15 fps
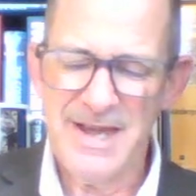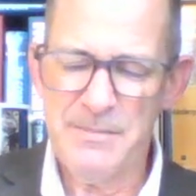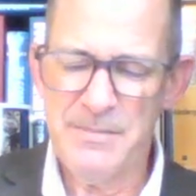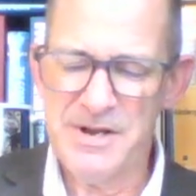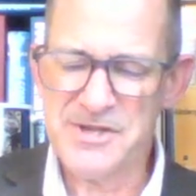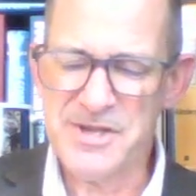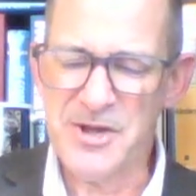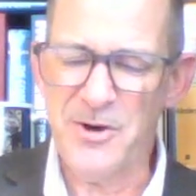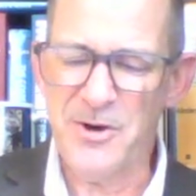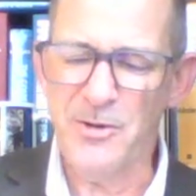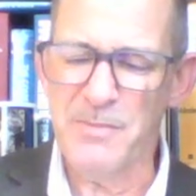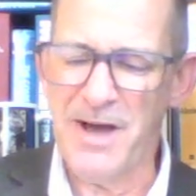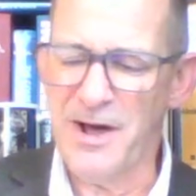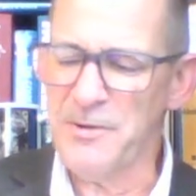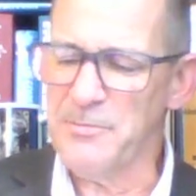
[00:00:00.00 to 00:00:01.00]
he meets the
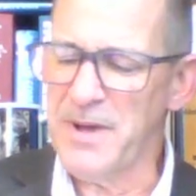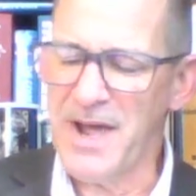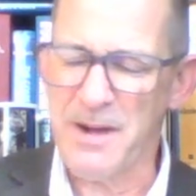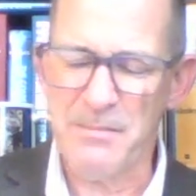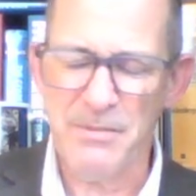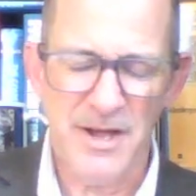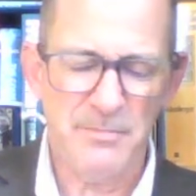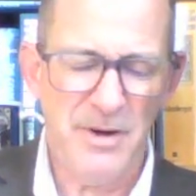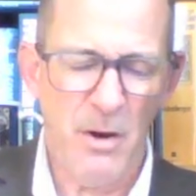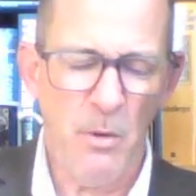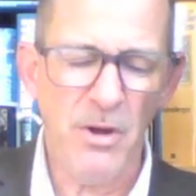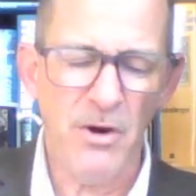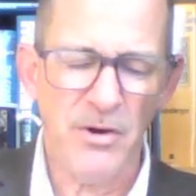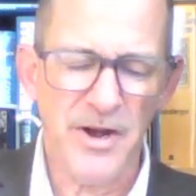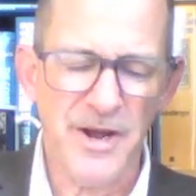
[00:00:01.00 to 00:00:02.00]
old mountain man played by
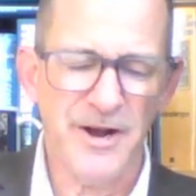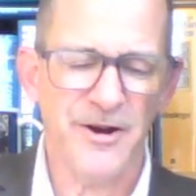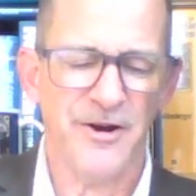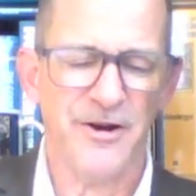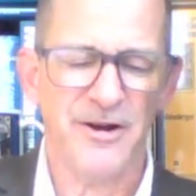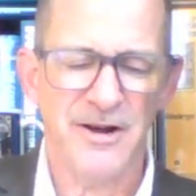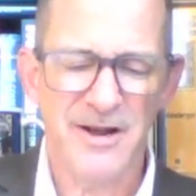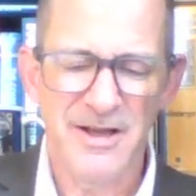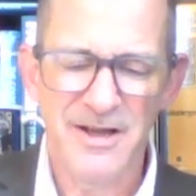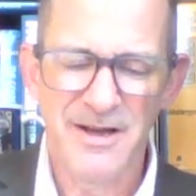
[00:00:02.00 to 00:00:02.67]
Will Gere,